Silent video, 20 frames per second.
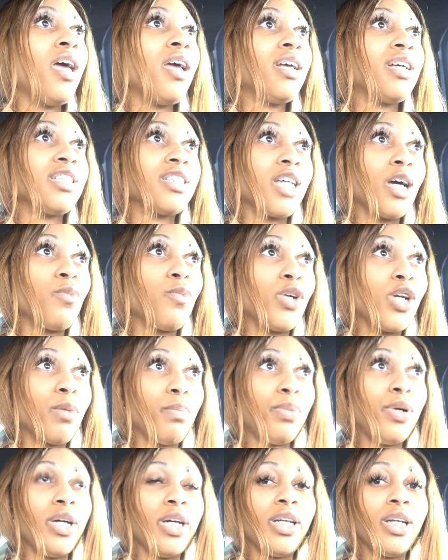because I want to
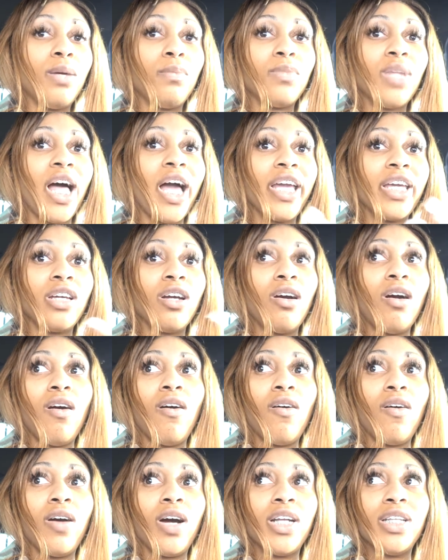put them like
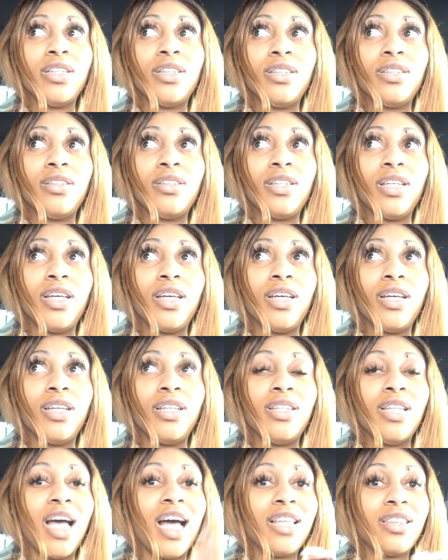on
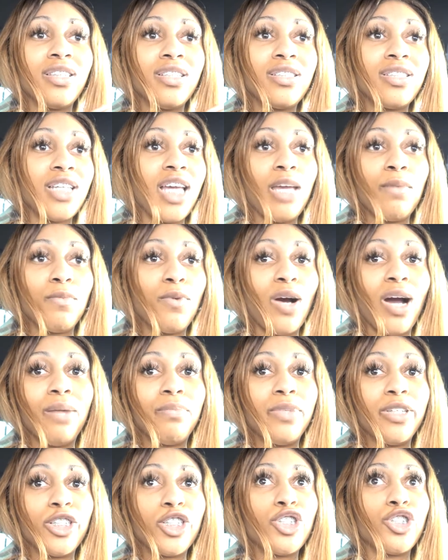the, not the table
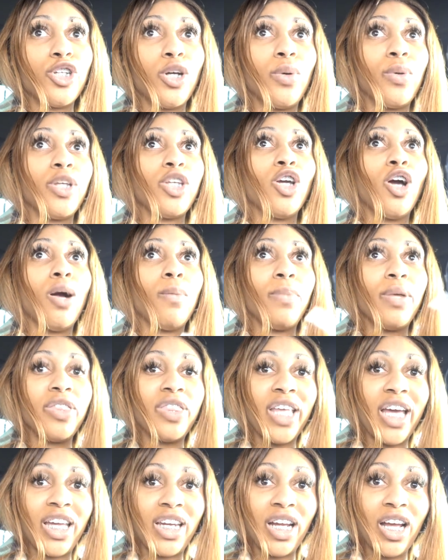I've been showing y'all,
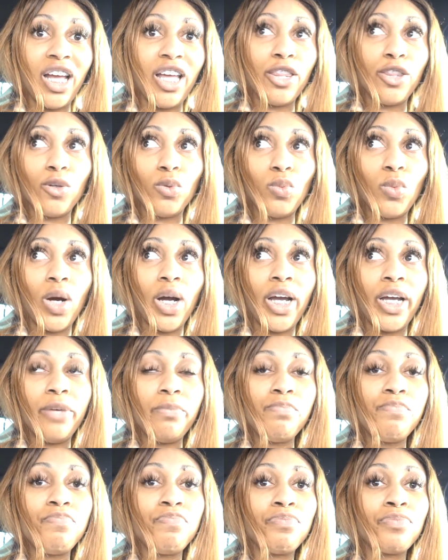but that other
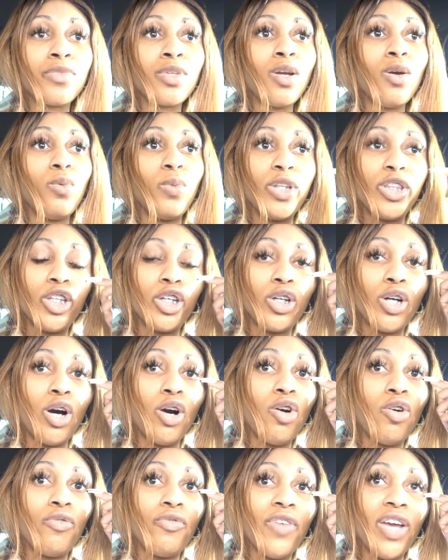one with the
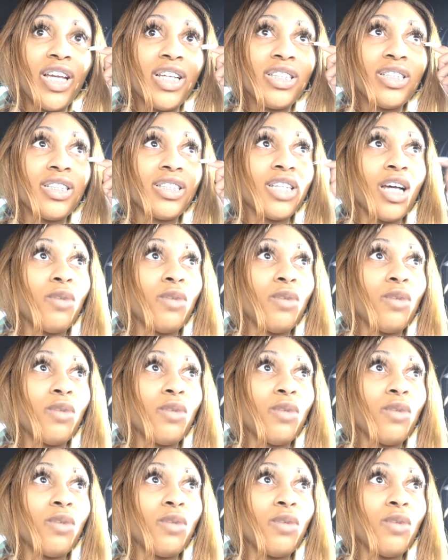gold vases.